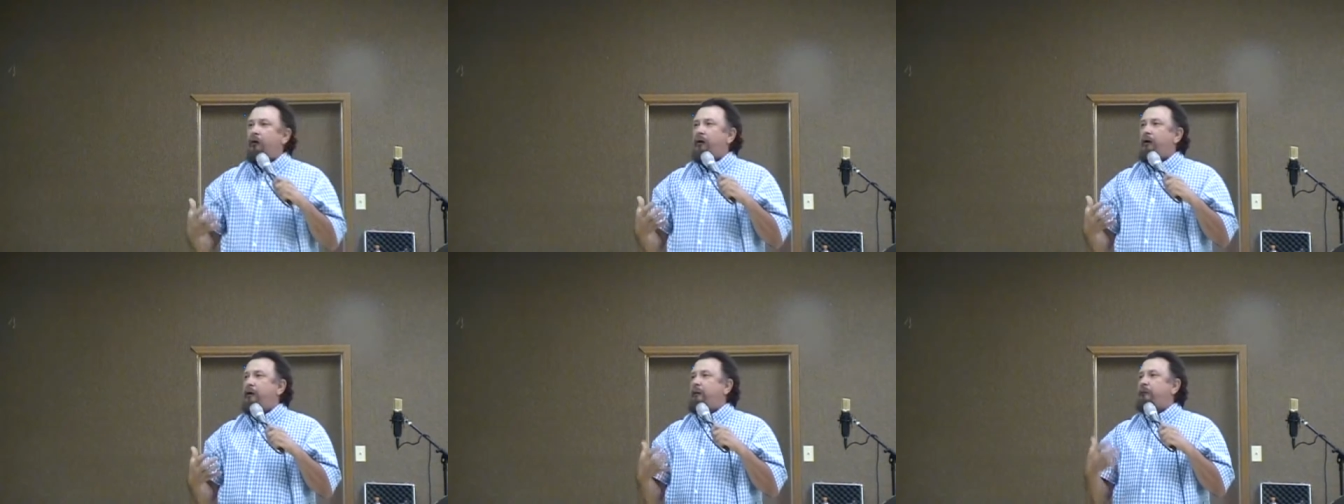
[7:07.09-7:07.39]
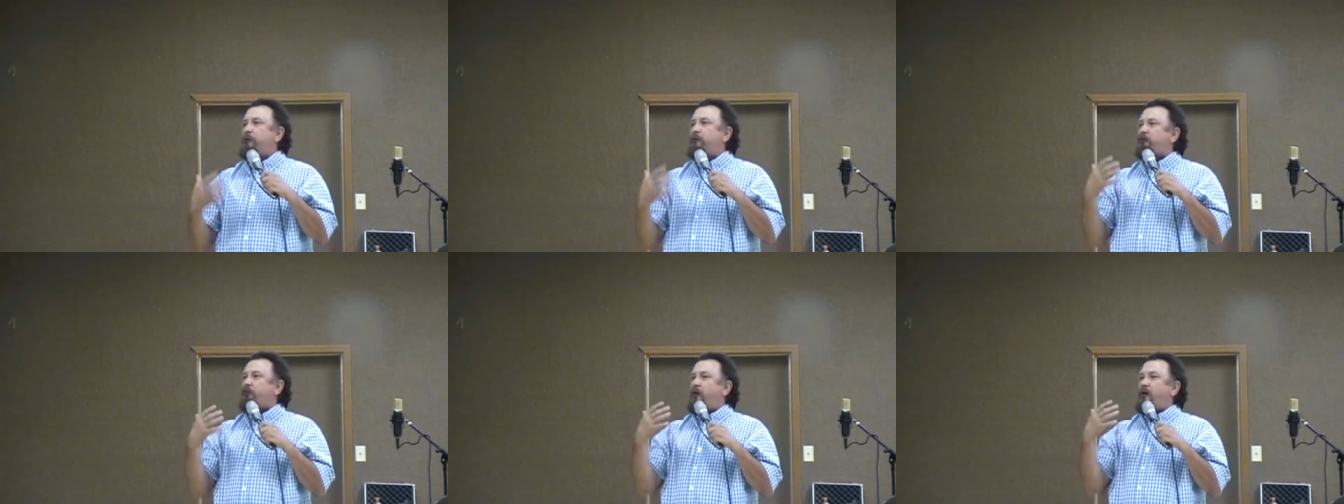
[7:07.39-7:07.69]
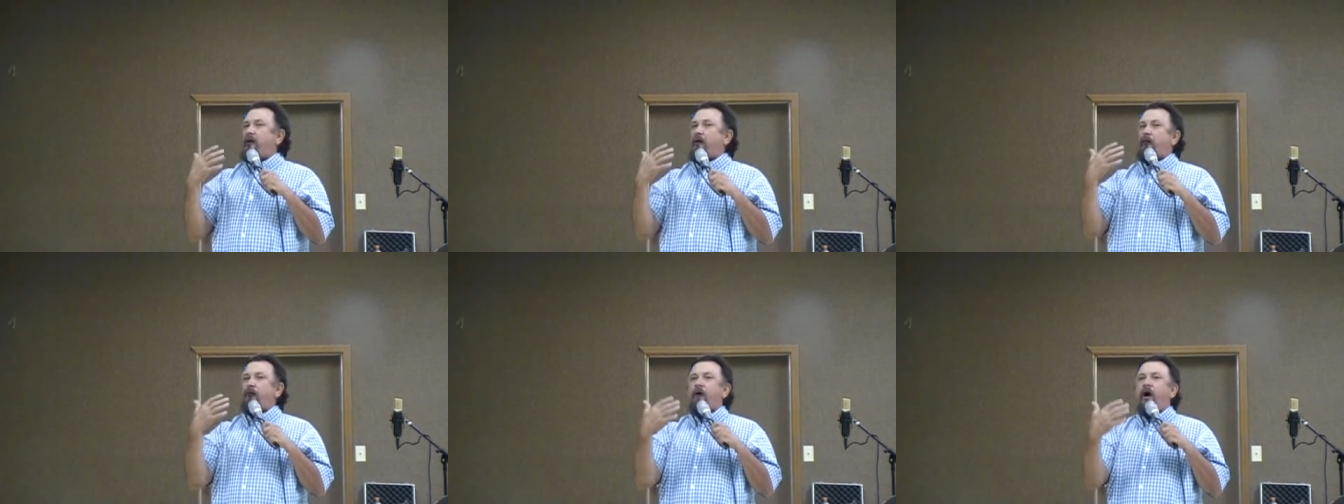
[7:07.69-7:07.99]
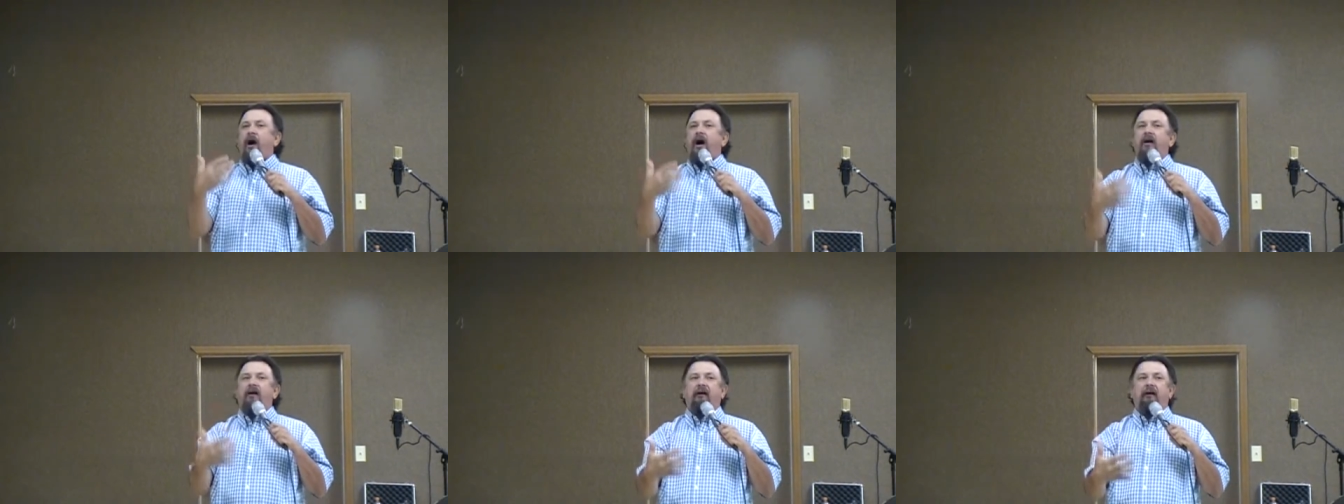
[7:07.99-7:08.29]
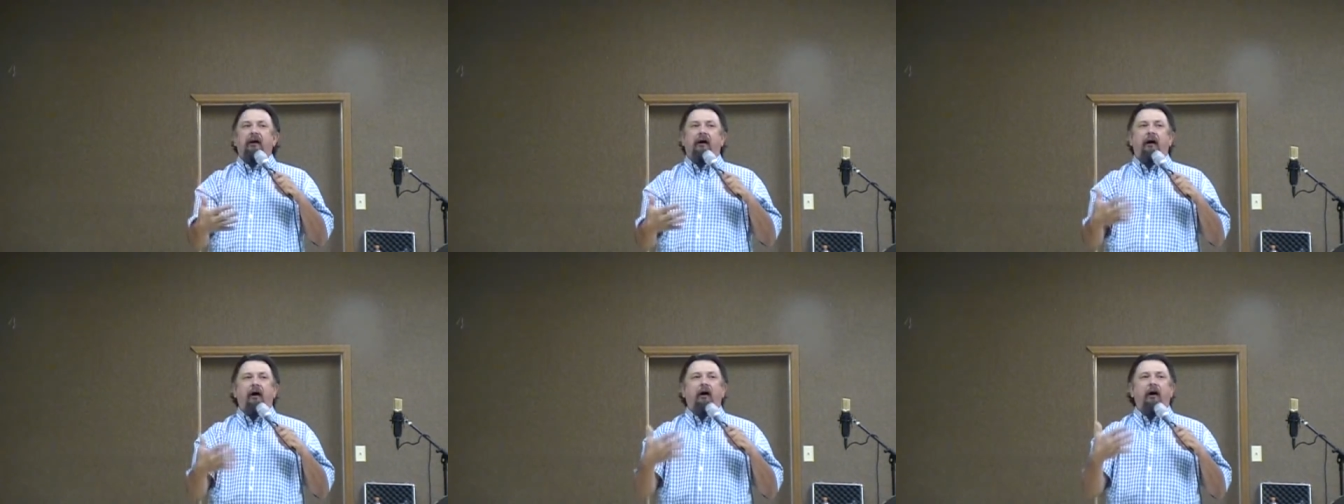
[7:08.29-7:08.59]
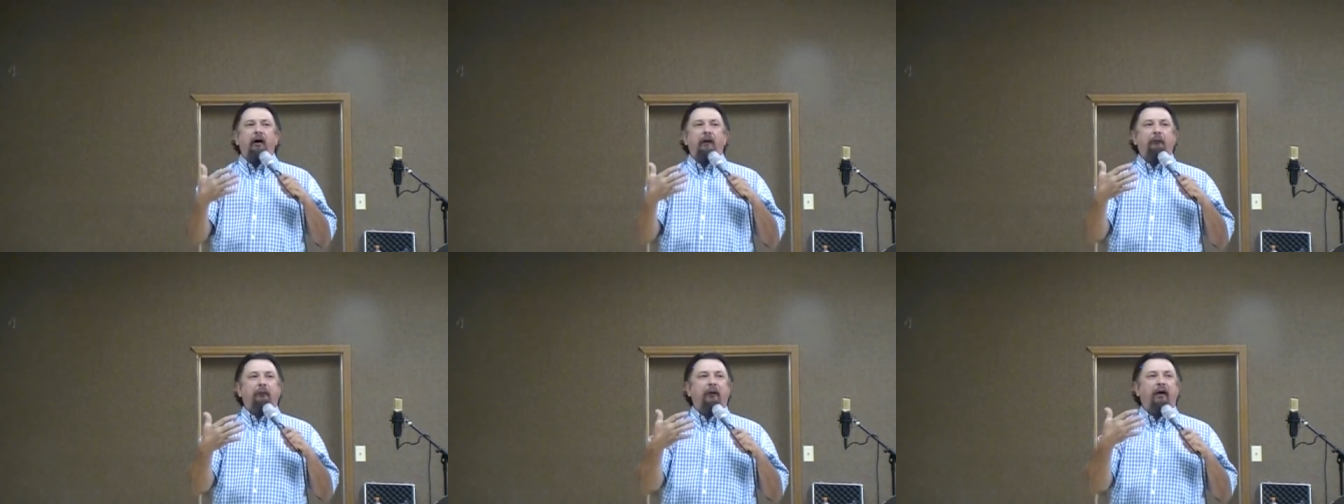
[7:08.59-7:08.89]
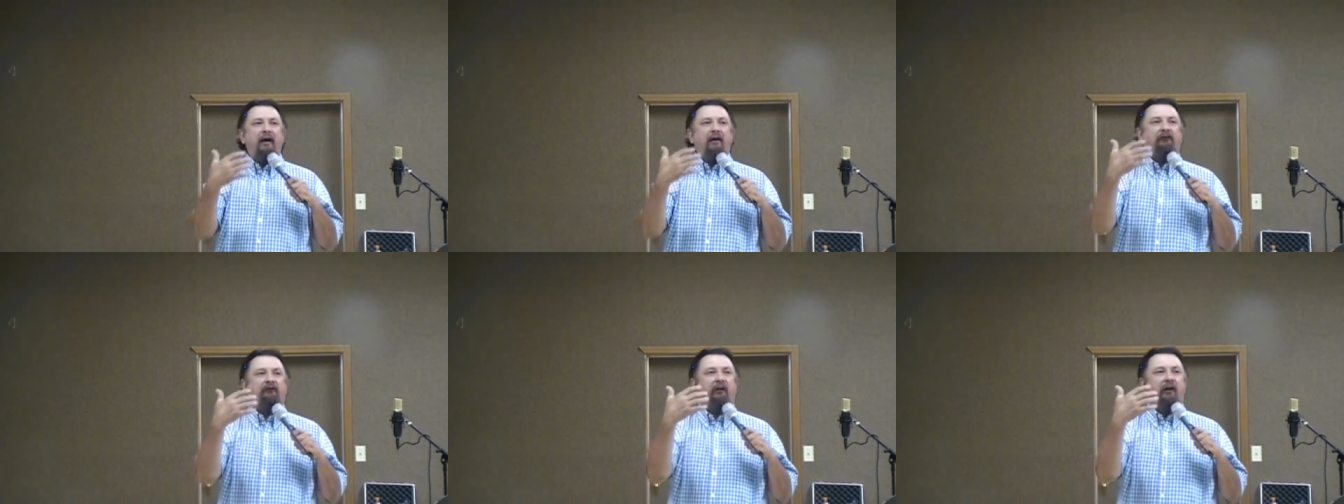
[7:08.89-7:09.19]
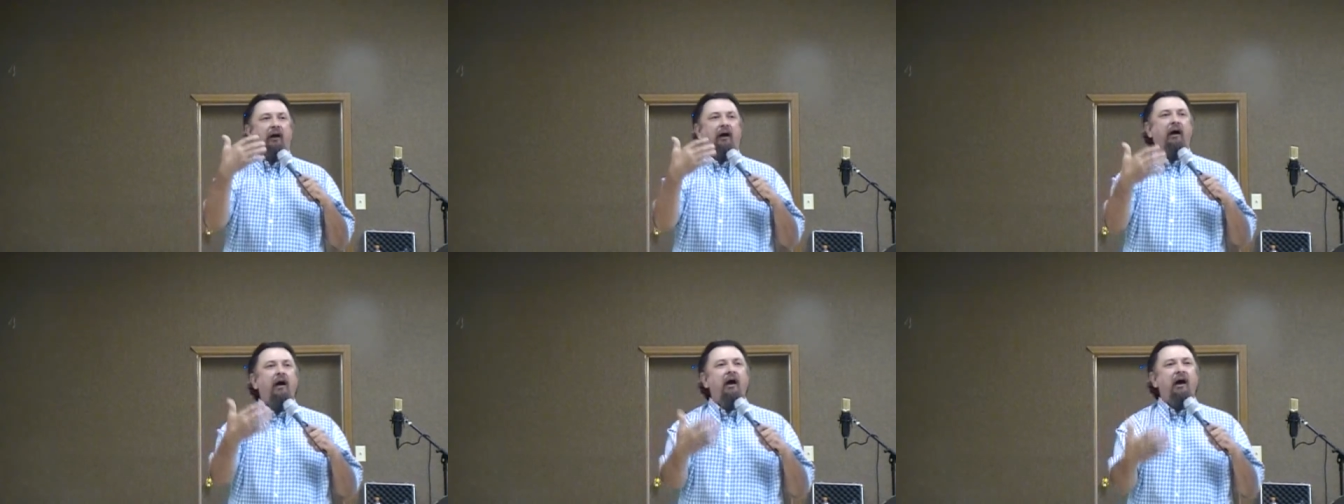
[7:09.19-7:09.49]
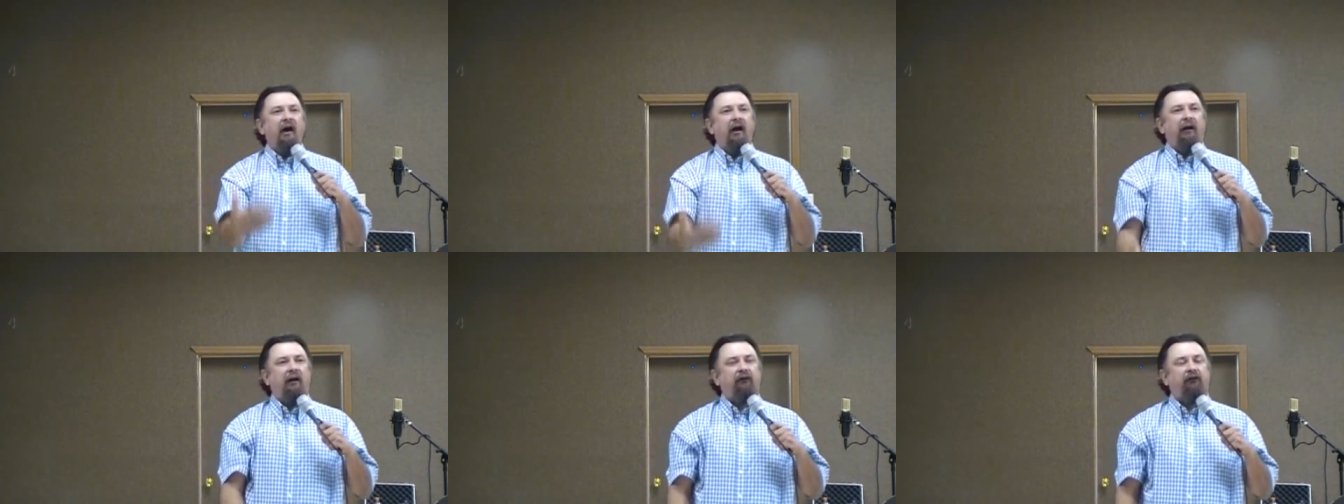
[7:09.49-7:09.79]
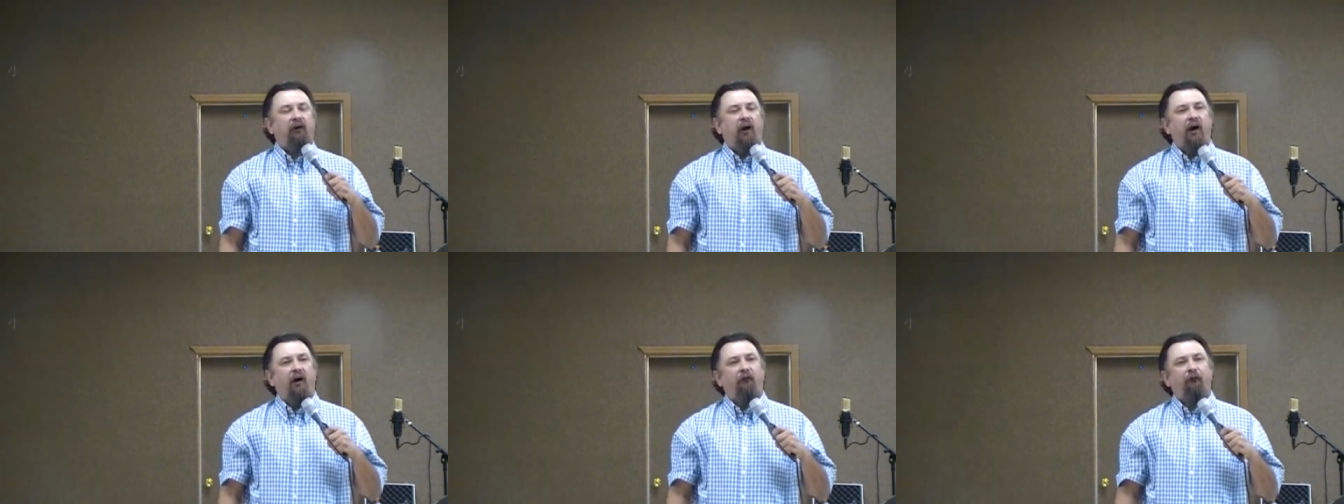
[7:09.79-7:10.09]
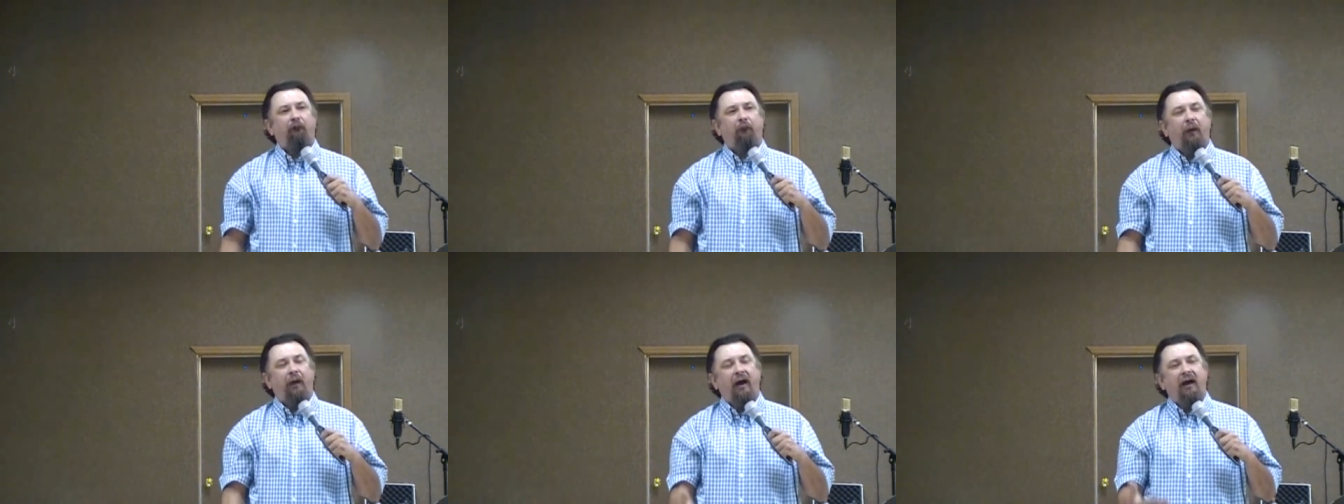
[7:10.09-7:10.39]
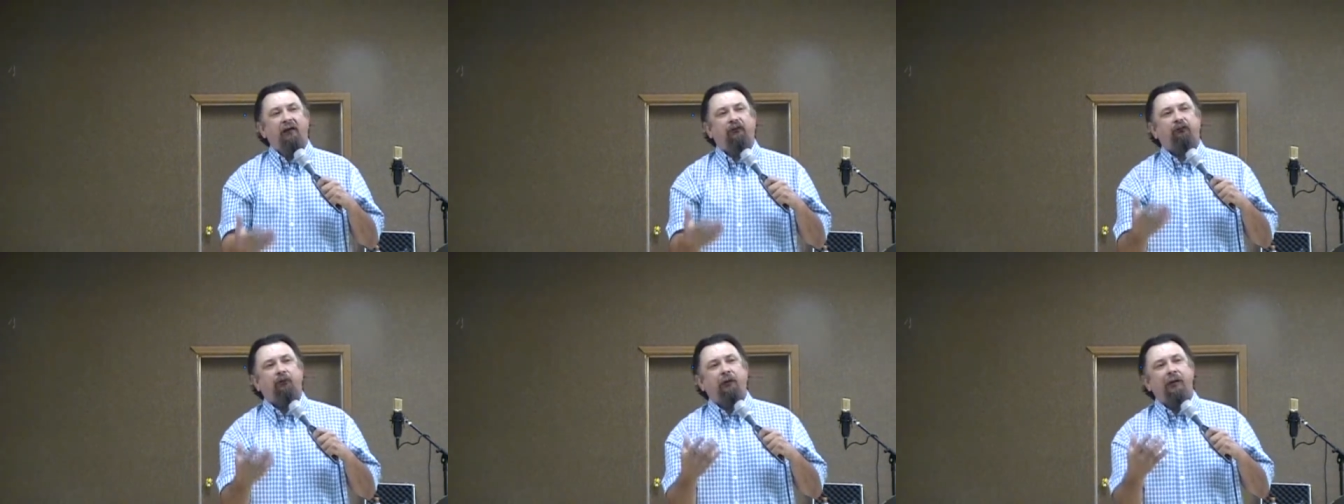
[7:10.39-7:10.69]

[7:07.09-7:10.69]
we're in between a rock and a hard place and a, and a tough place.